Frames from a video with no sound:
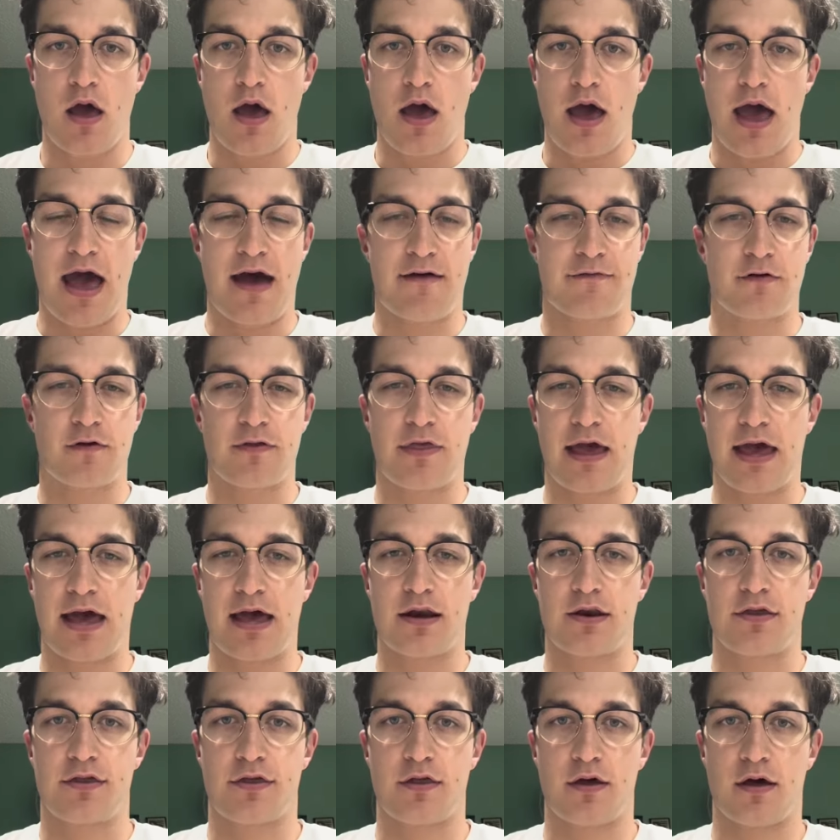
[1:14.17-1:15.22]
after they
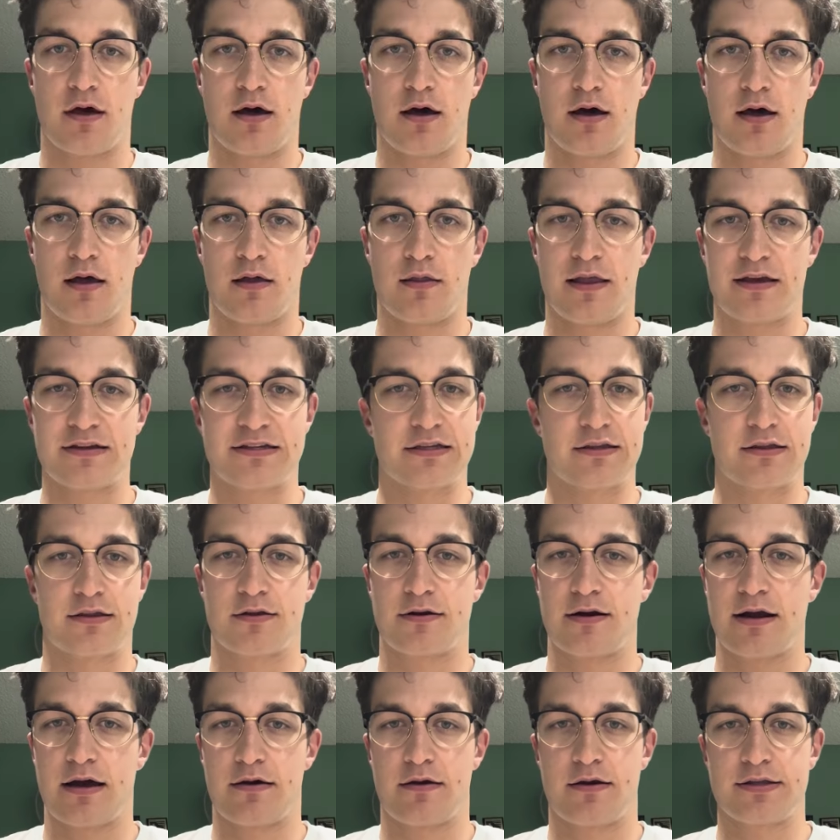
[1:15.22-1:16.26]
had less than
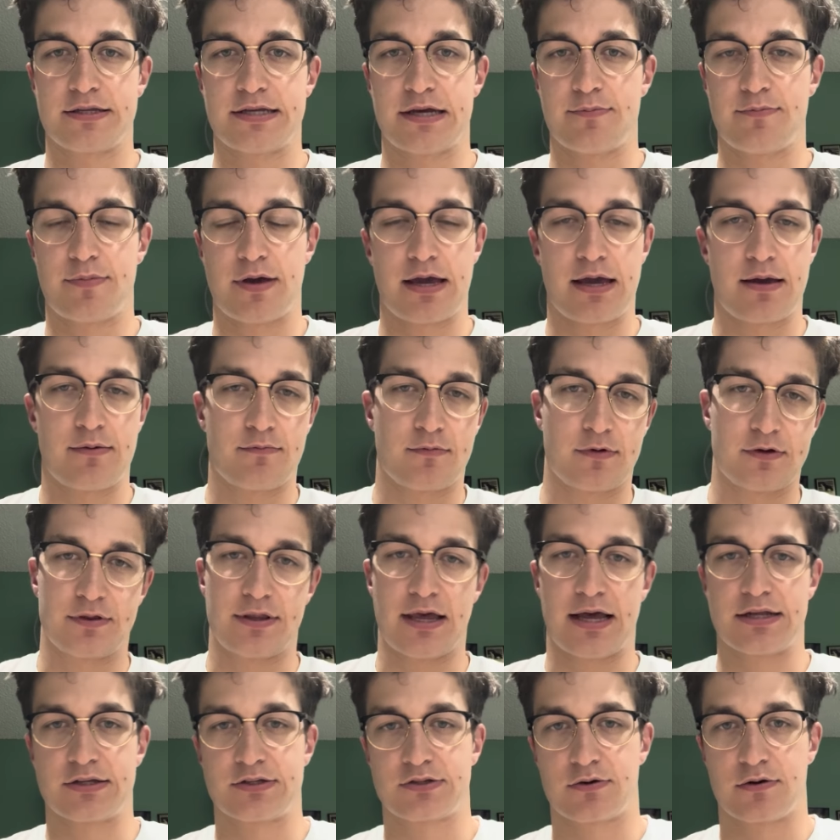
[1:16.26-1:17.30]
3 out of 10 pain with
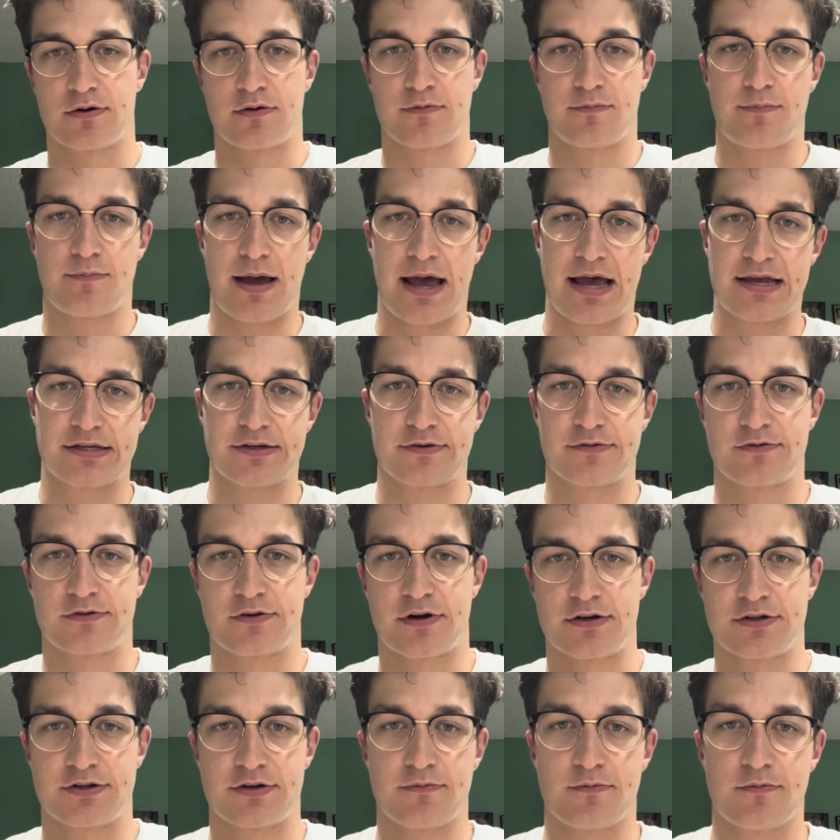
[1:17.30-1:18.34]
that sort of passive
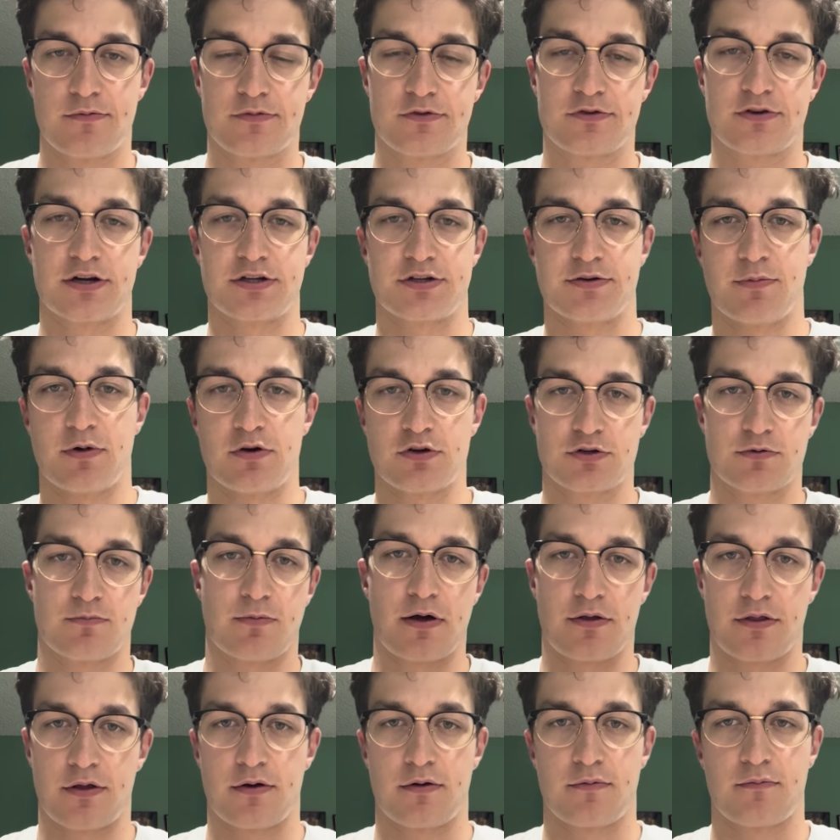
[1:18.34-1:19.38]
stretch of motion
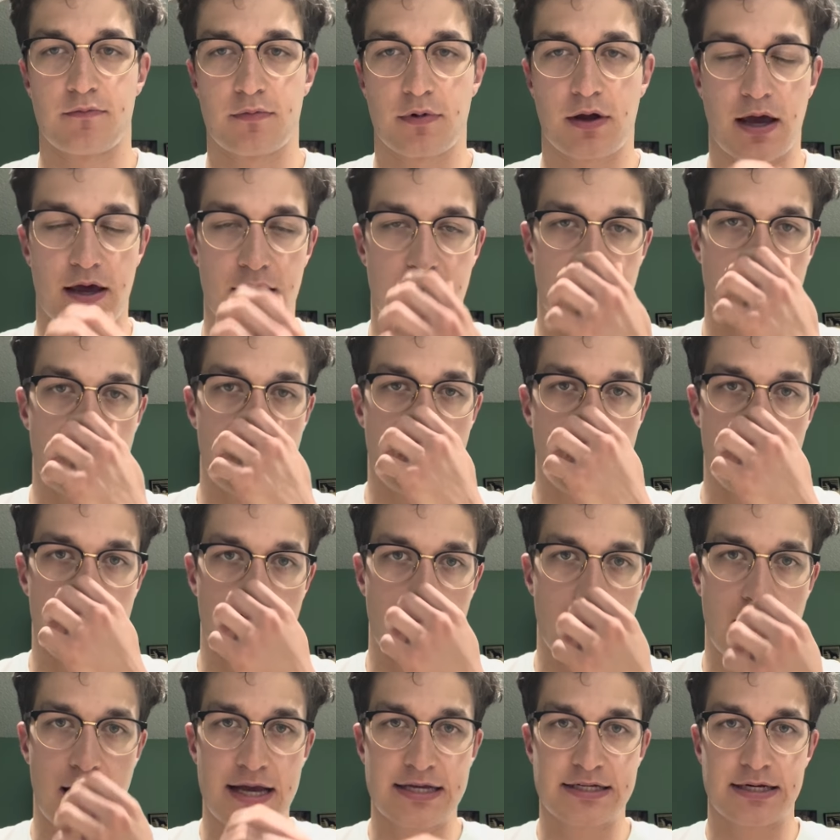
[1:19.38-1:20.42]
while they're kind of
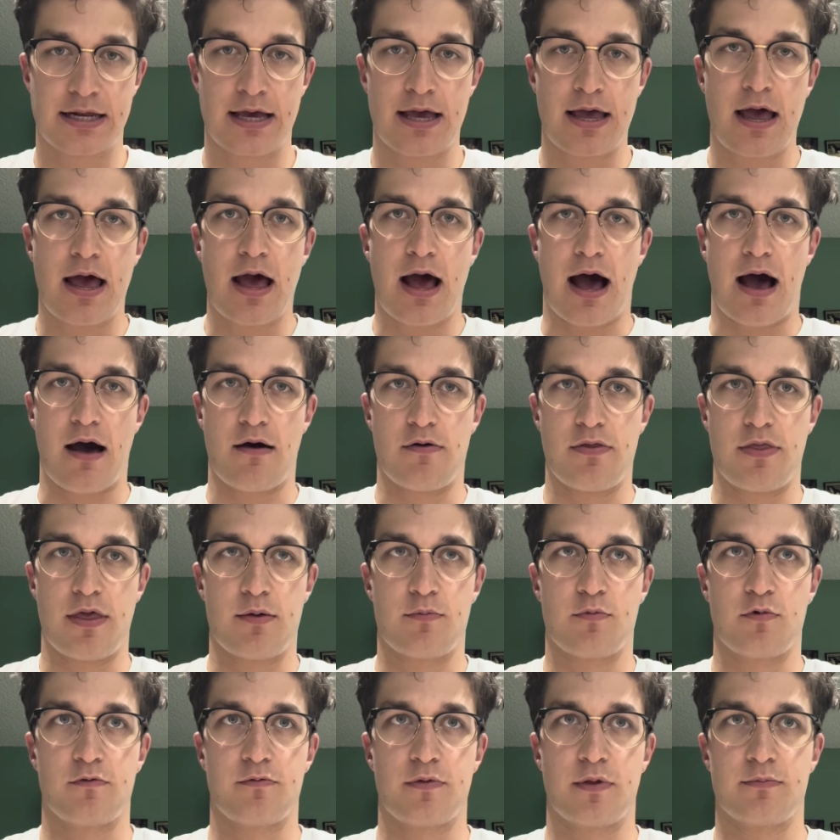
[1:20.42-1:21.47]
immobilized. I would then
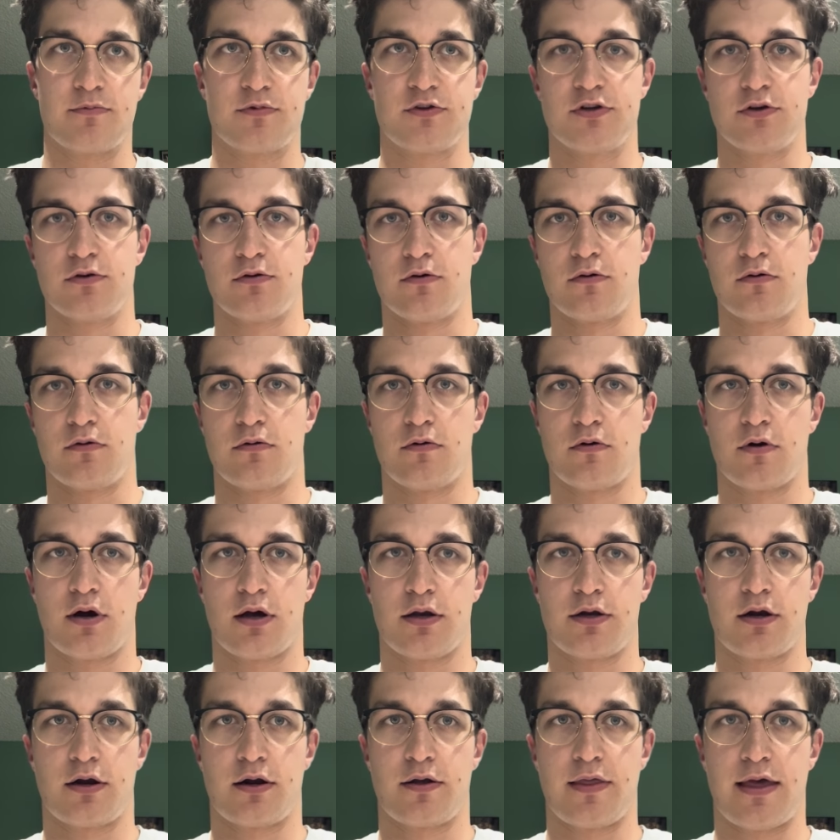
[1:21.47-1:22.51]
move them to,
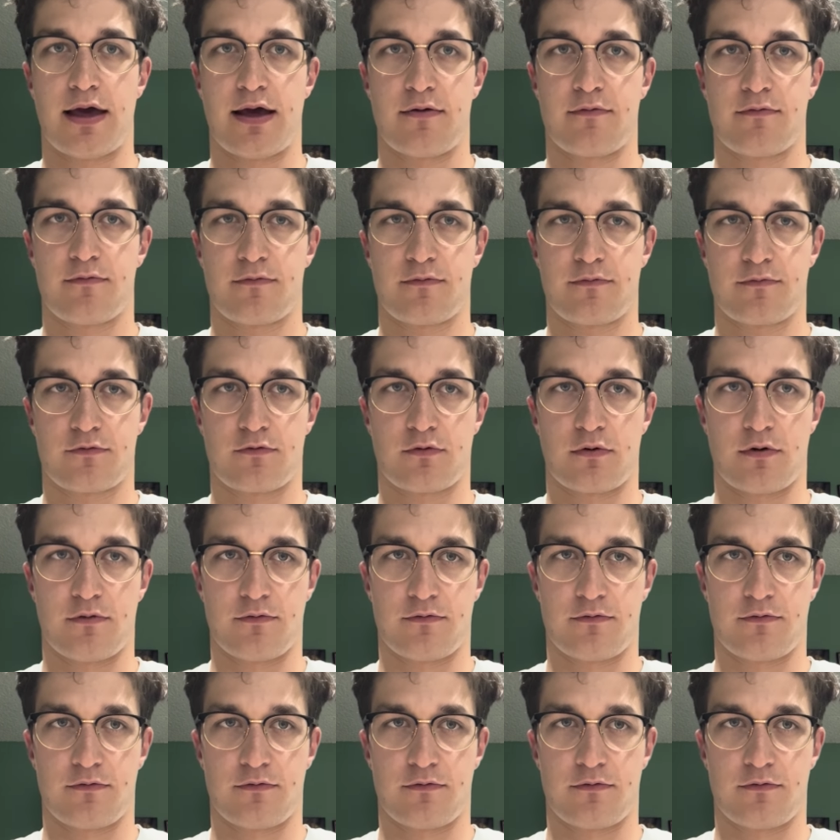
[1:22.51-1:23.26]
during that sort of